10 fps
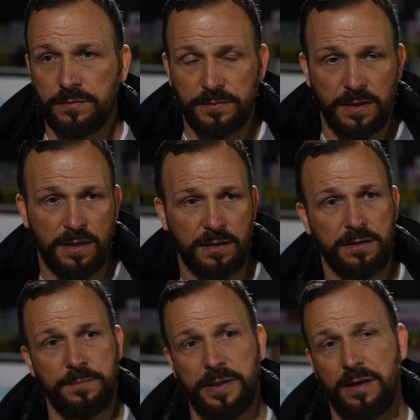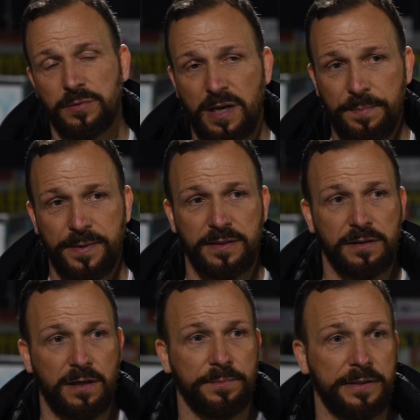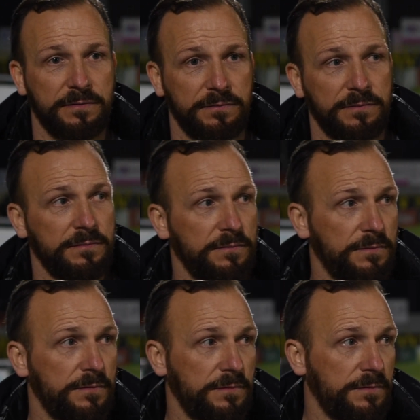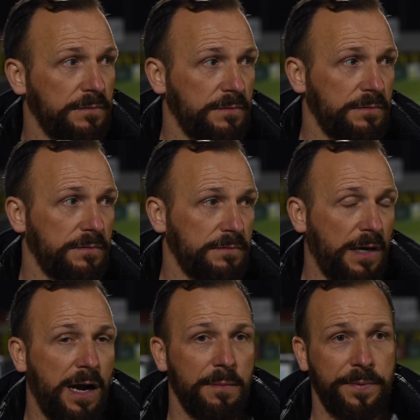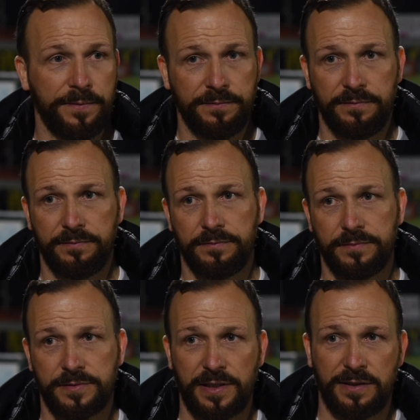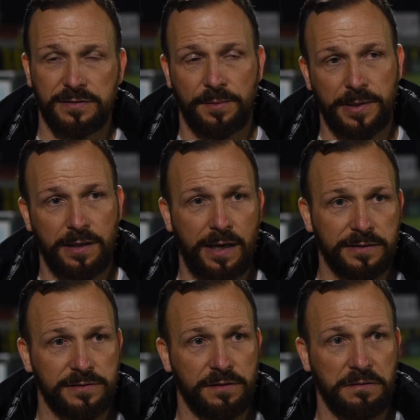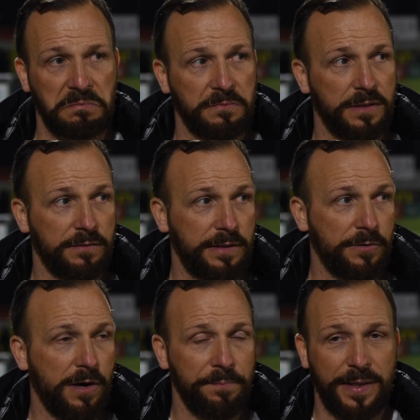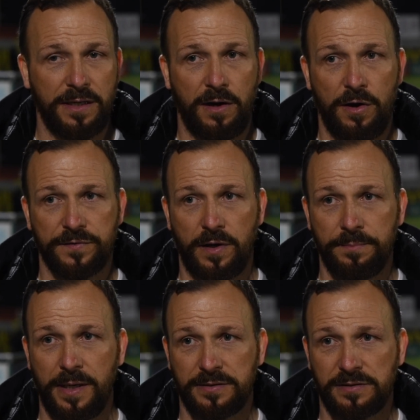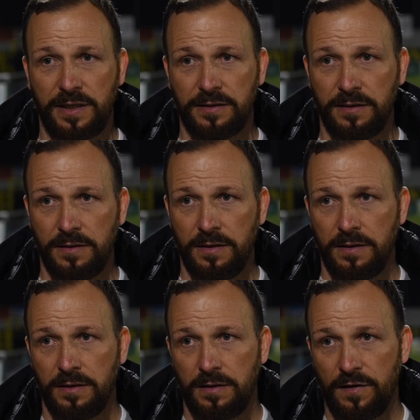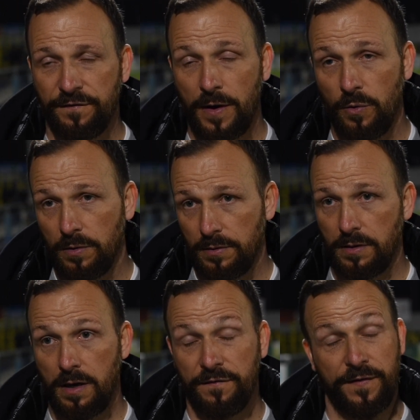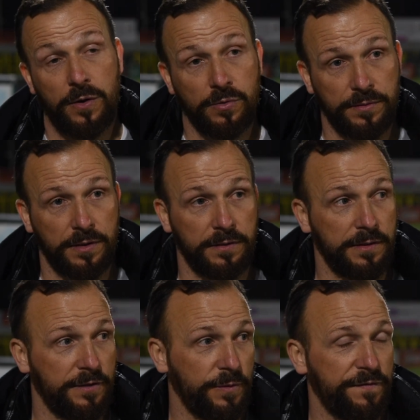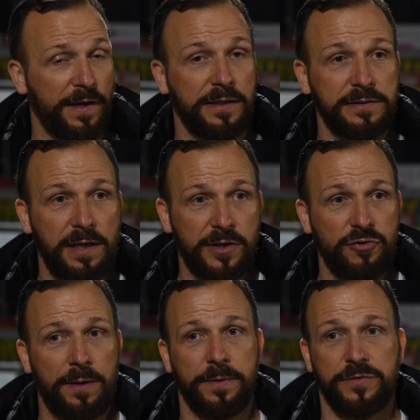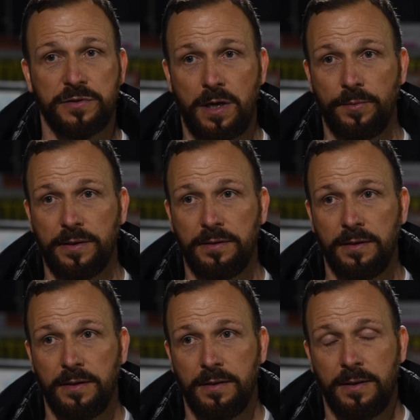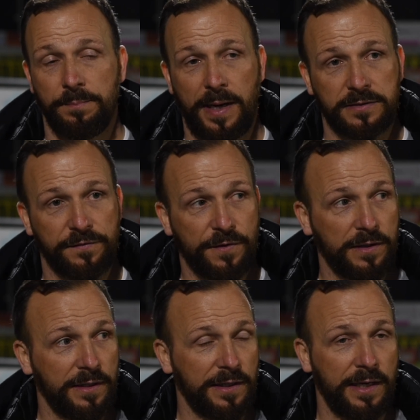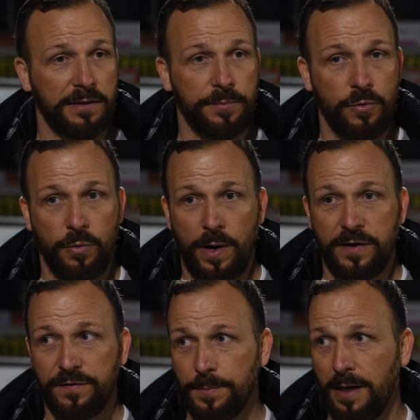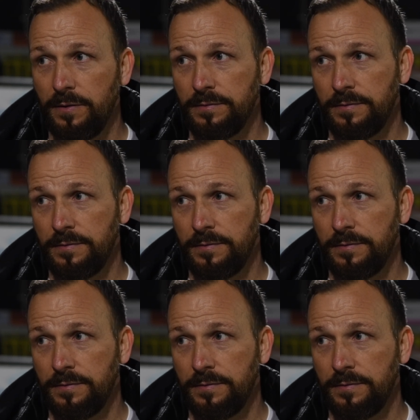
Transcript: Yeah, I mean, I was happy to come in up and seeing some of the lads that they were upbeat at half time. But as I said, I felt that if we fell into that trap of just going back to front and getting the ball away from our